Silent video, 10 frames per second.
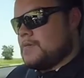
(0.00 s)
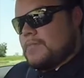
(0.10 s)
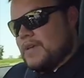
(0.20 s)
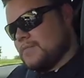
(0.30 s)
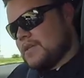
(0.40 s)

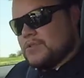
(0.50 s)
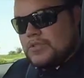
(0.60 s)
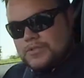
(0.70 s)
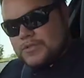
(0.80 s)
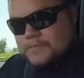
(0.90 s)

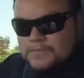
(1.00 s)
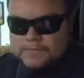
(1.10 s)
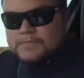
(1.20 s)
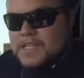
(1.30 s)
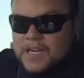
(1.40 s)
BMWs.
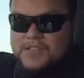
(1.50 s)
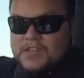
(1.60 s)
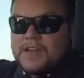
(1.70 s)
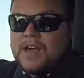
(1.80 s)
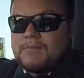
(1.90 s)

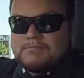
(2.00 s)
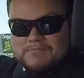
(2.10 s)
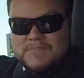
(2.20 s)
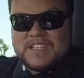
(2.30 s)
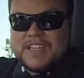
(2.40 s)
So yeah,
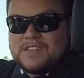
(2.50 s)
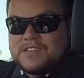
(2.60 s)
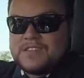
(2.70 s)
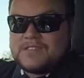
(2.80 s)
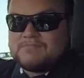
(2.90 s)

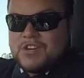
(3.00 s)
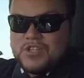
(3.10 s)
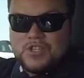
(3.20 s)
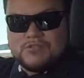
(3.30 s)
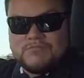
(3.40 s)
seats are
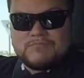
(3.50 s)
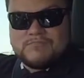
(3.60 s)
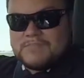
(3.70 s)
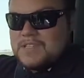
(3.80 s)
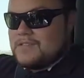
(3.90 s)
new,
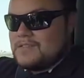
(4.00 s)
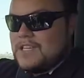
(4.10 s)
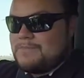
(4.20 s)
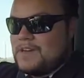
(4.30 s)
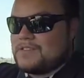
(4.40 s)

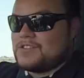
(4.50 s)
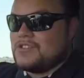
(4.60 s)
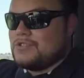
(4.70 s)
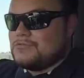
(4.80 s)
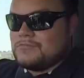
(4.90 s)
seat belts are
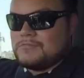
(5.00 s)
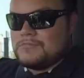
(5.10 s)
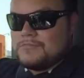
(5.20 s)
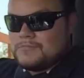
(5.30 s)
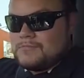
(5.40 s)
new,
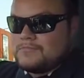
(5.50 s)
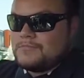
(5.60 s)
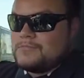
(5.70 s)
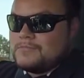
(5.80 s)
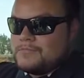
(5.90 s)

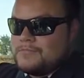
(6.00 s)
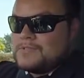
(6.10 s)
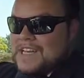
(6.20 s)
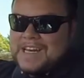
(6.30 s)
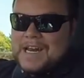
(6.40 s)

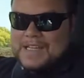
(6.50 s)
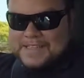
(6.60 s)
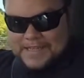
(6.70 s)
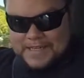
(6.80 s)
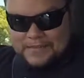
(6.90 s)
and I like
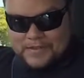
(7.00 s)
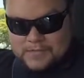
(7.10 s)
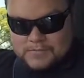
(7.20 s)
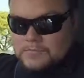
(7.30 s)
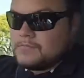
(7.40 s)
the gear lever
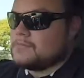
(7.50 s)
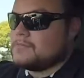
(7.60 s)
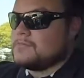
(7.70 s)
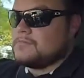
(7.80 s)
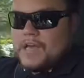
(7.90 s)

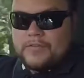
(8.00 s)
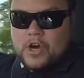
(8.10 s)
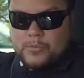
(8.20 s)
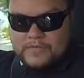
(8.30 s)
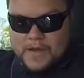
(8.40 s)
and the
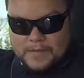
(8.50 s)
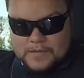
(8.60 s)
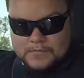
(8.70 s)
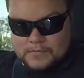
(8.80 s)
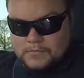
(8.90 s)
carbon fiber.
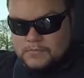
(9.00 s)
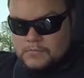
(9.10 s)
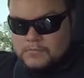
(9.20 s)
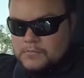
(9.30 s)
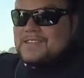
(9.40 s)

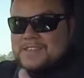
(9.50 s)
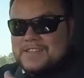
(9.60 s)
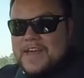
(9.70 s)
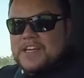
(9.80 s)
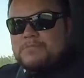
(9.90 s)
The
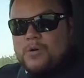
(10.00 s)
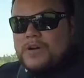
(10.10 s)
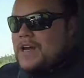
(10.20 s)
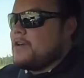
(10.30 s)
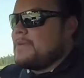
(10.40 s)

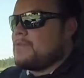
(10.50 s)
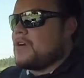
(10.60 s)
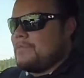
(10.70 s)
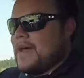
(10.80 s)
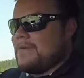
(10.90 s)
dashboard, I know people
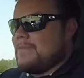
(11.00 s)
complain